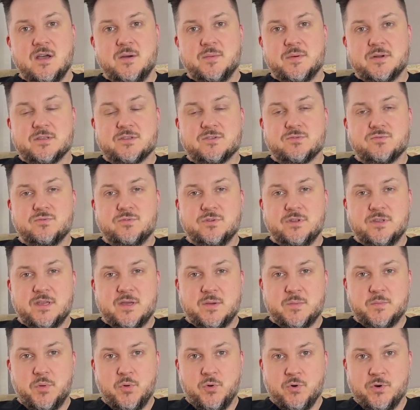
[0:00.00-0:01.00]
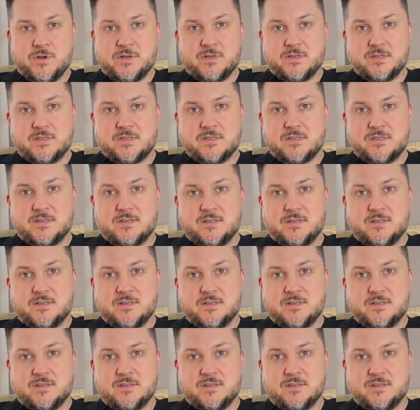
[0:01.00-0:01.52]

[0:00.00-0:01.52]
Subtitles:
but it's really important.